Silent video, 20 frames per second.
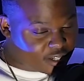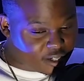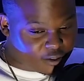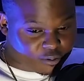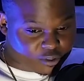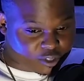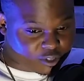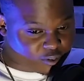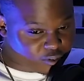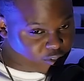
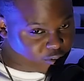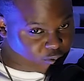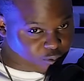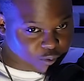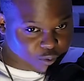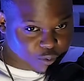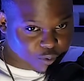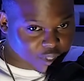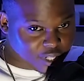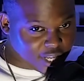And we just
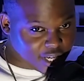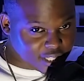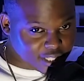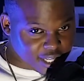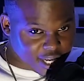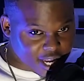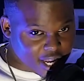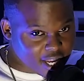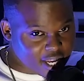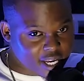gonna do it
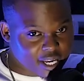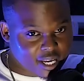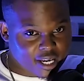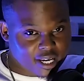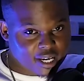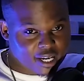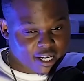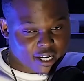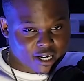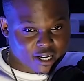like that.
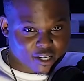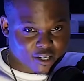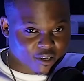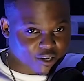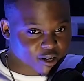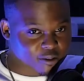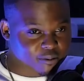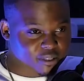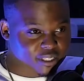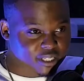And you
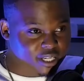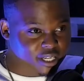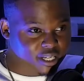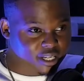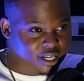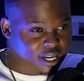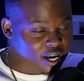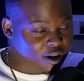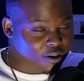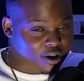know what I'm
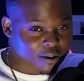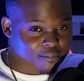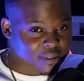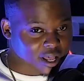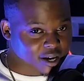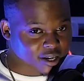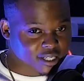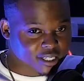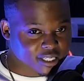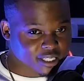saying? I, I'm
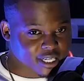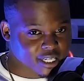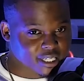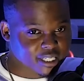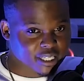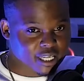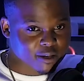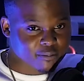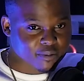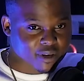not gonna say
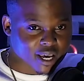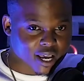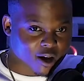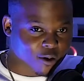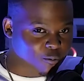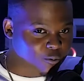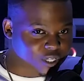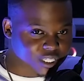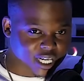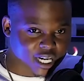the name yet.
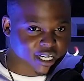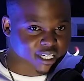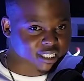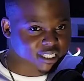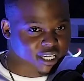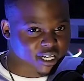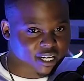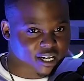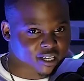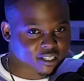I wish I could
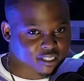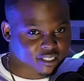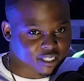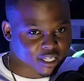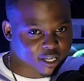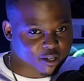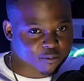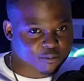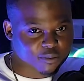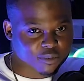tell y'all the
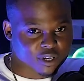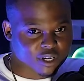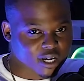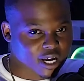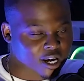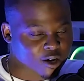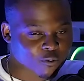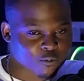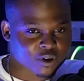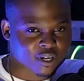name,
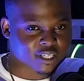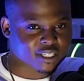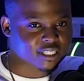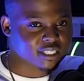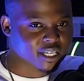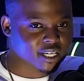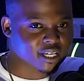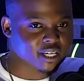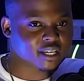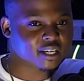but I don't wanna
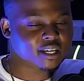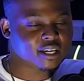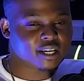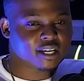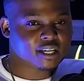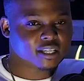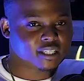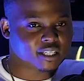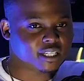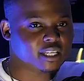say
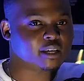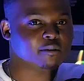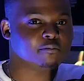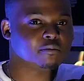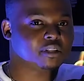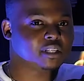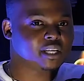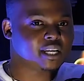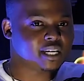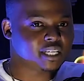the
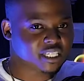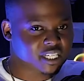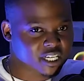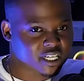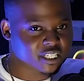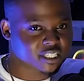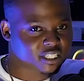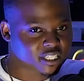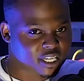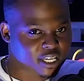name and then I
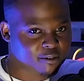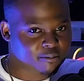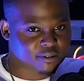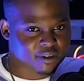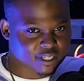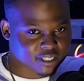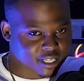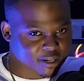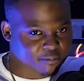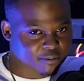change the name,
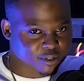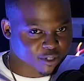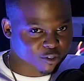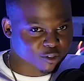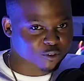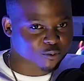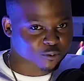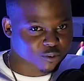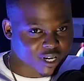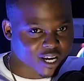because I'm
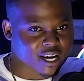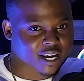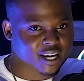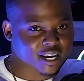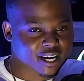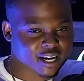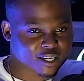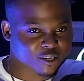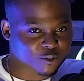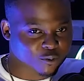gonna do
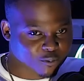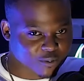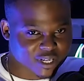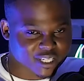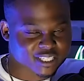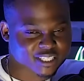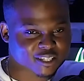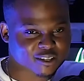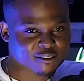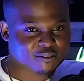that. I know
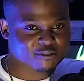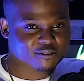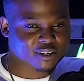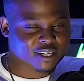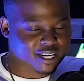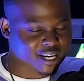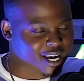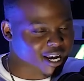myself.